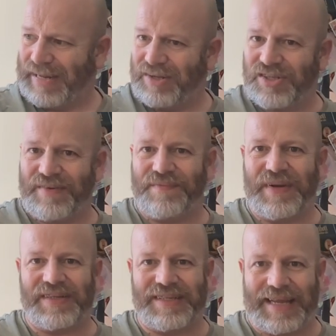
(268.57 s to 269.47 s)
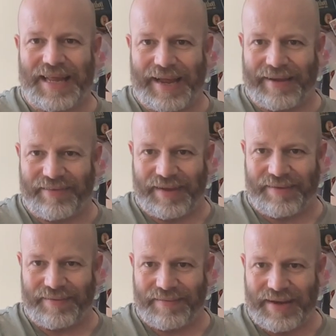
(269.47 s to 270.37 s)
sophisticated
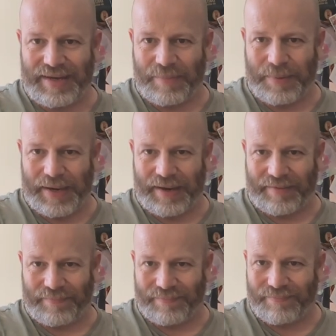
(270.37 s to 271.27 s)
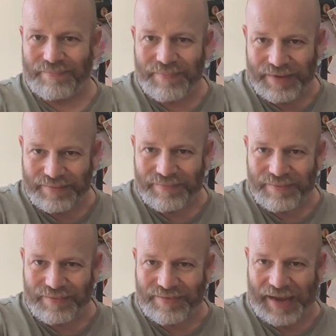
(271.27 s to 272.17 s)
in your beer
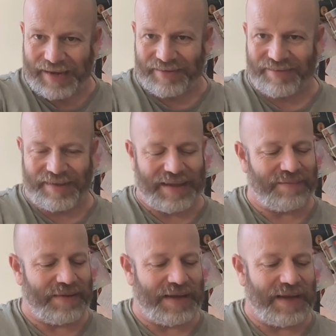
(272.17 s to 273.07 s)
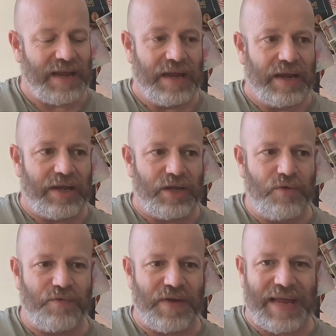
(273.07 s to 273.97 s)
tastes and everything, you
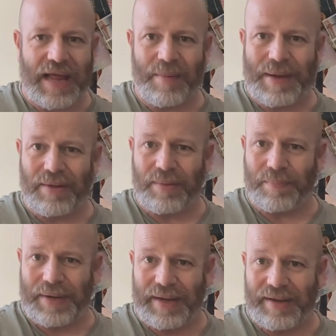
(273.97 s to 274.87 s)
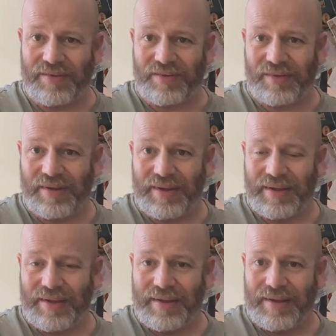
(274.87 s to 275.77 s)
forget about the beers,
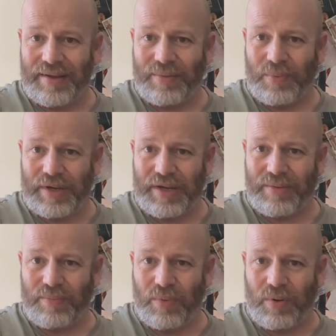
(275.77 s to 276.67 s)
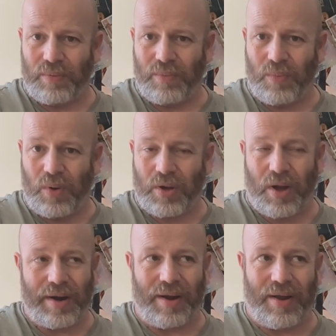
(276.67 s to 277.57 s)
what
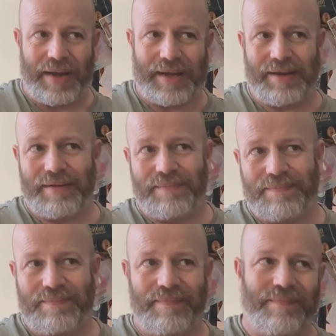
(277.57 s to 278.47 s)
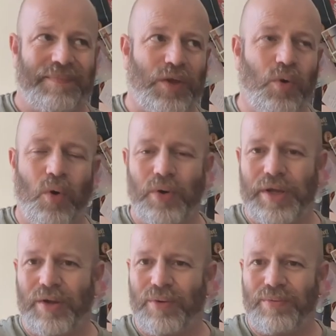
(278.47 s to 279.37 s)
kind of like caught
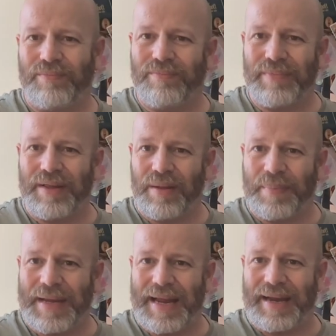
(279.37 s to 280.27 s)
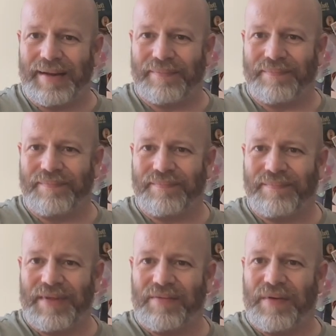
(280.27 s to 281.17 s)
you at the beginning,
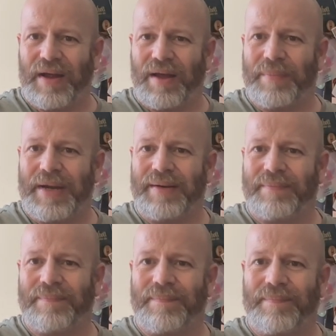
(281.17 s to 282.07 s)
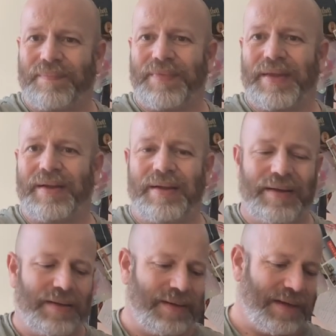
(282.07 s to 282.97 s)
if you know what I mean.
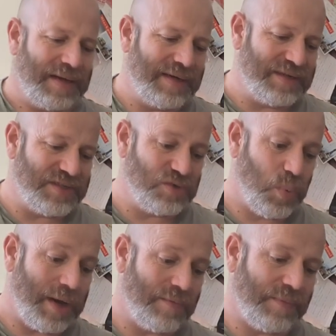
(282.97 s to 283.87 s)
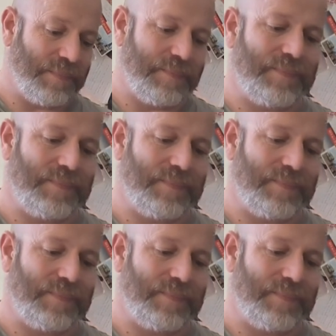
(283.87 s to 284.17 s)
And this is one of them.